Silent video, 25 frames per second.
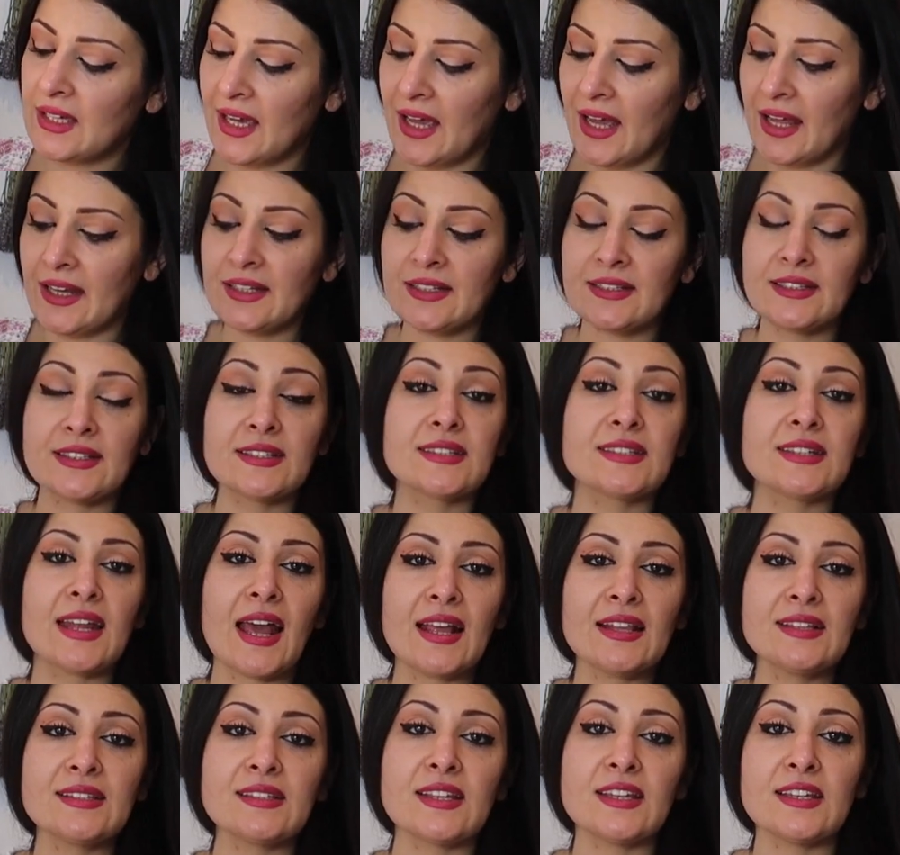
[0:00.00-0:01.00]
And
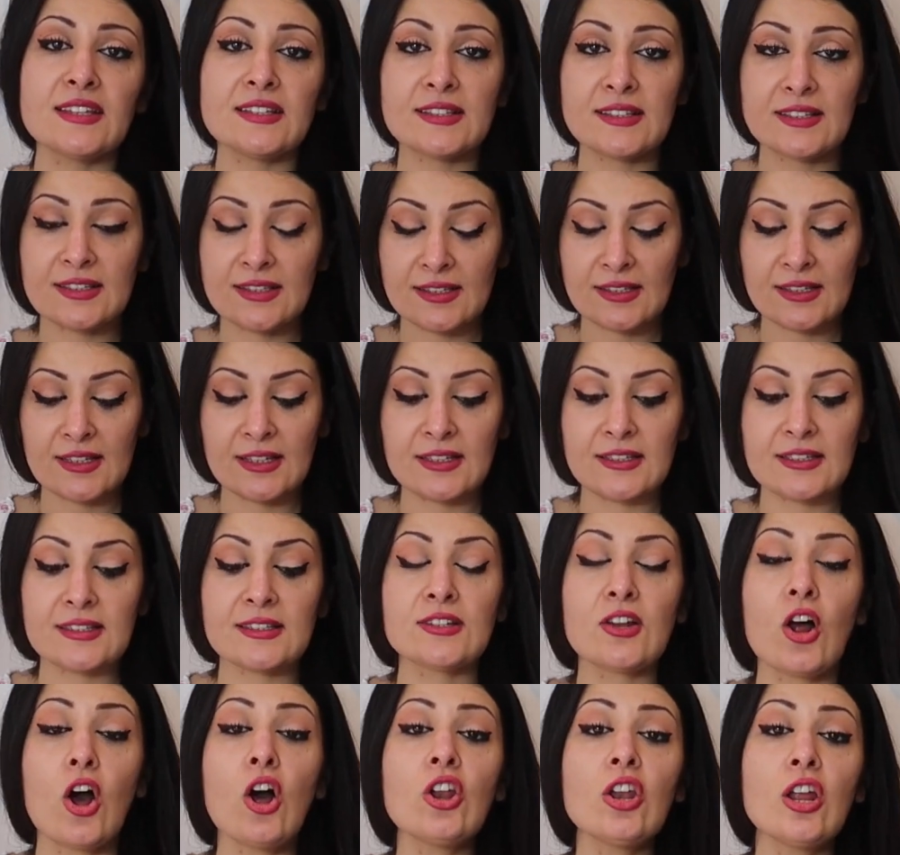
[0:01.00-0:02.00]
it's
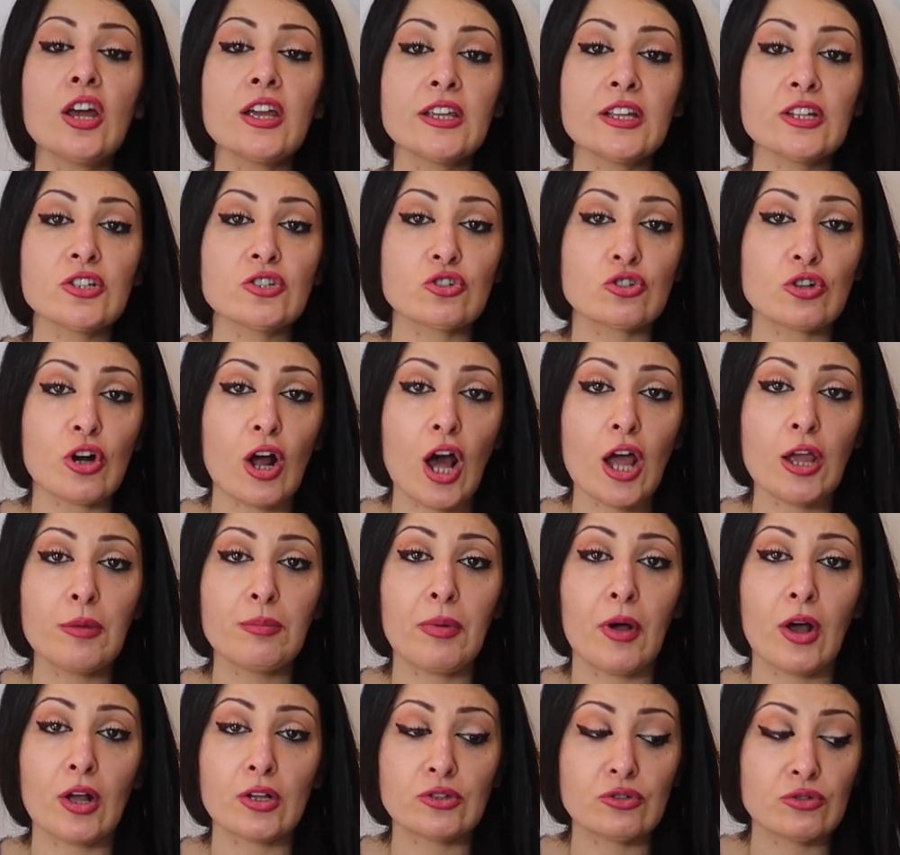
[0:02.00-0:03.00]
not like a
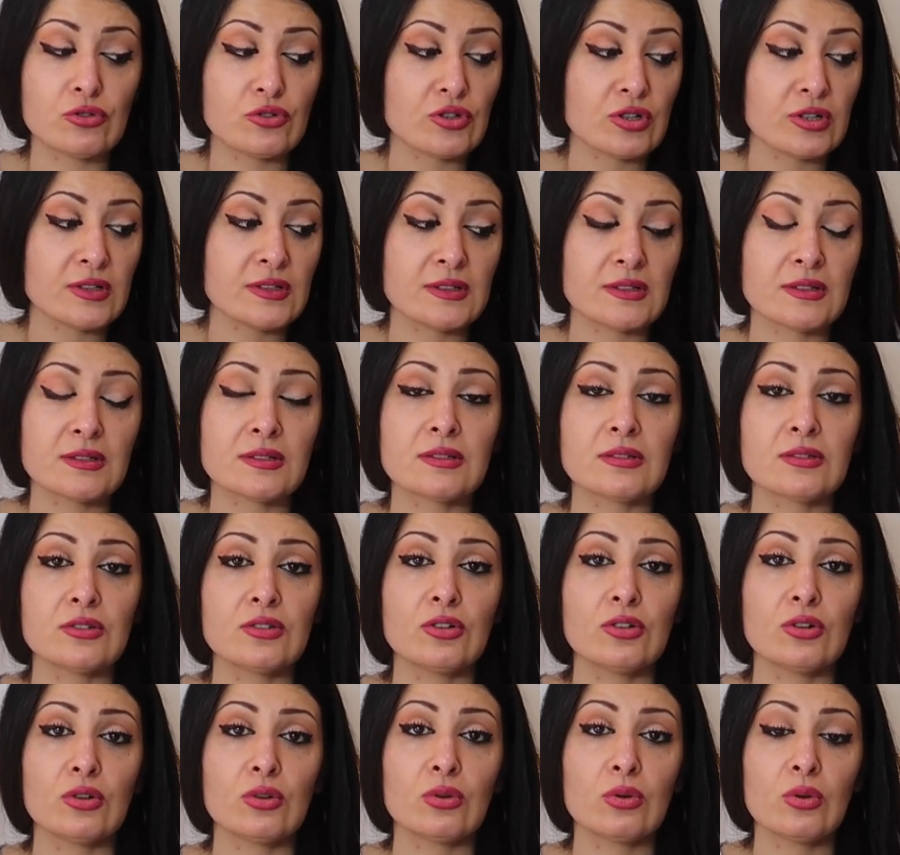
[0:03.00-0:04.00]
tripod to just,
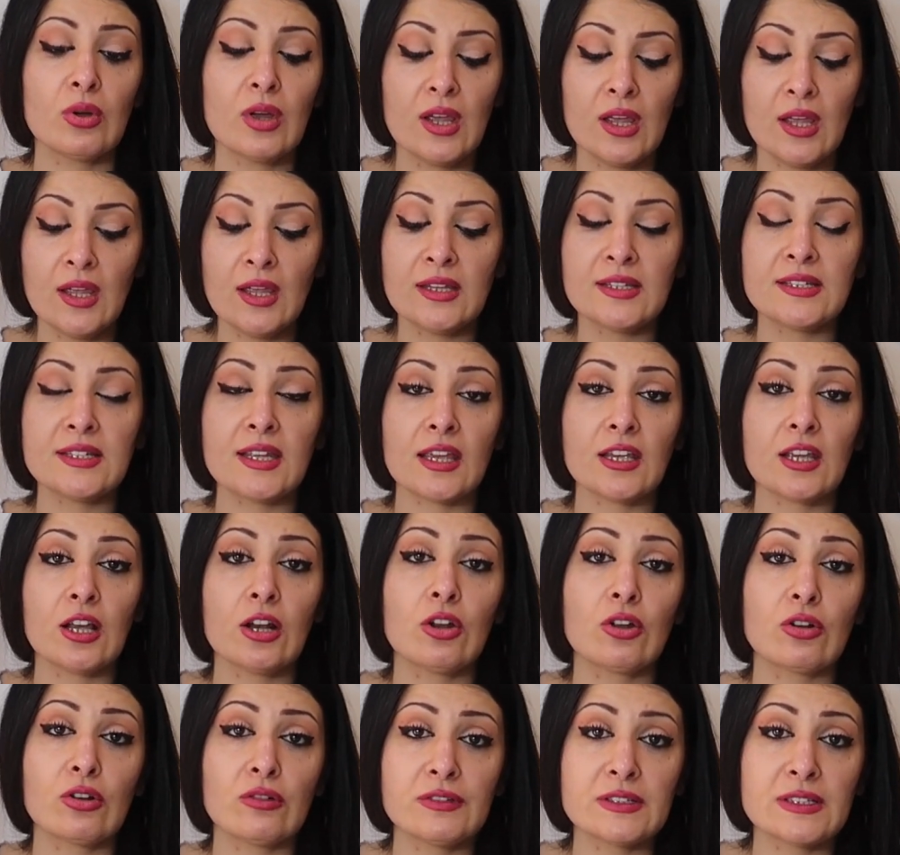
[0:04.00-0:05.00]
you know, take a
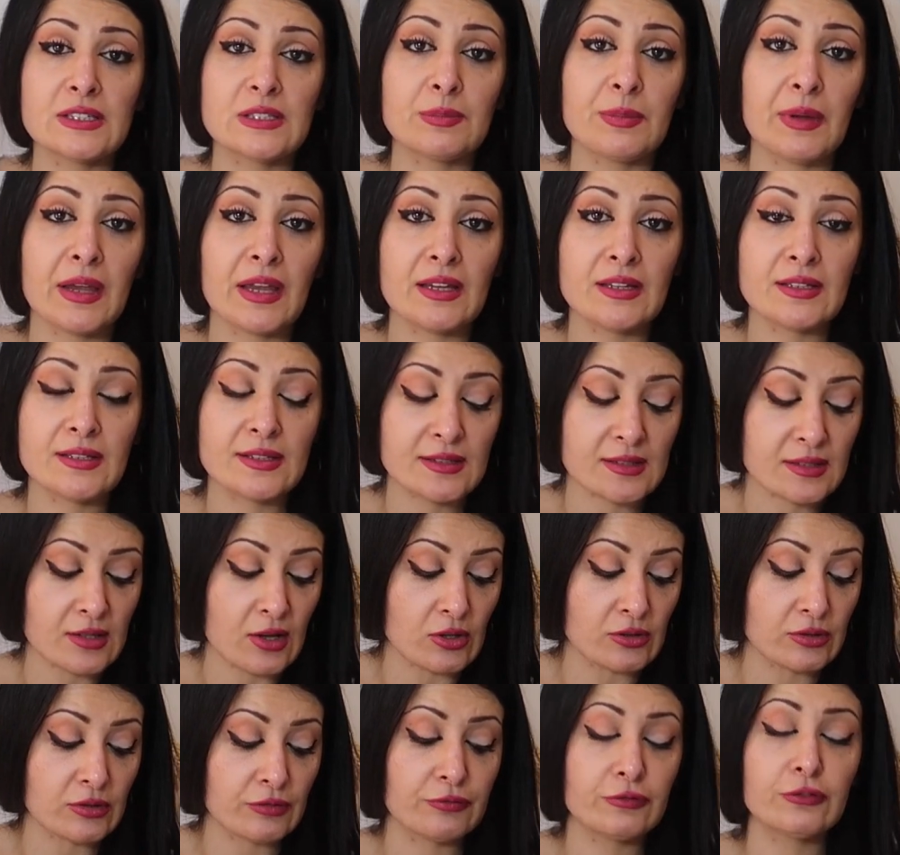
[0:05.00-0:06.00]
lot of space
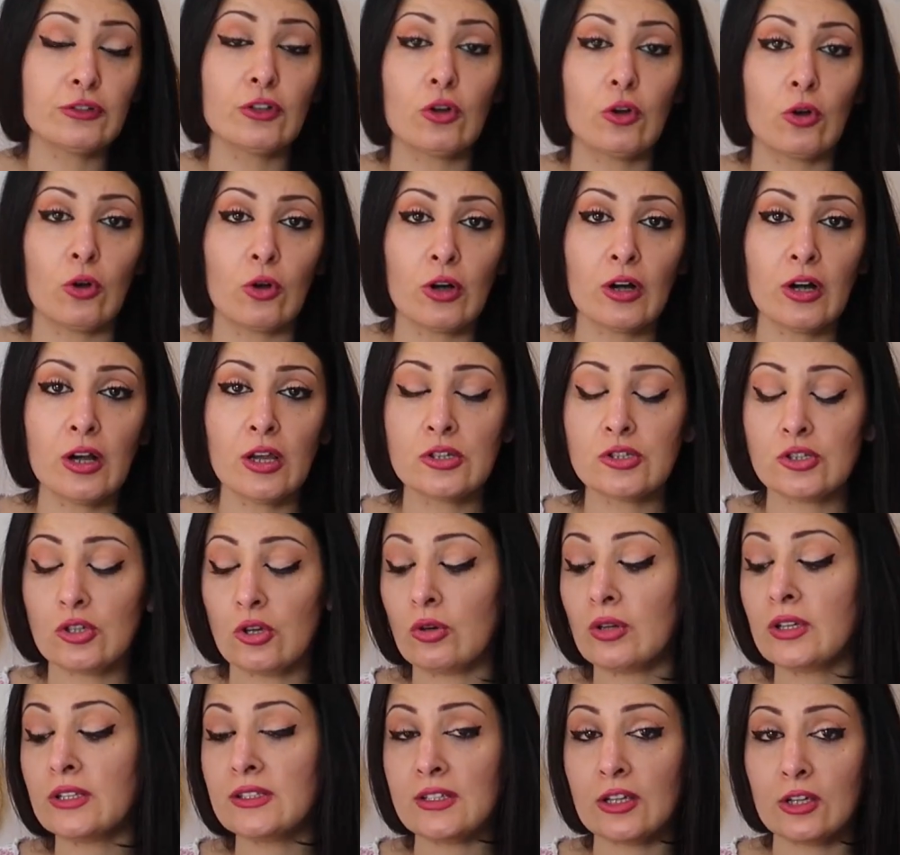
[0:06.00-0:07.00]
on the floor,
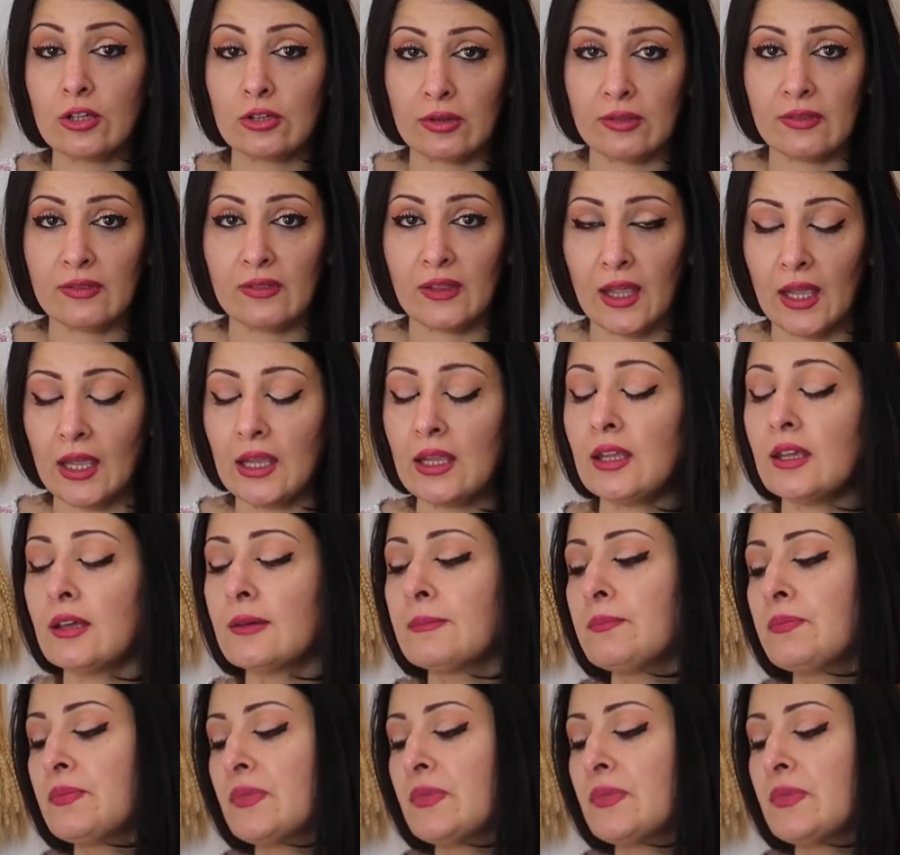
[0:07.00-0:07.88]
so it's a good thing.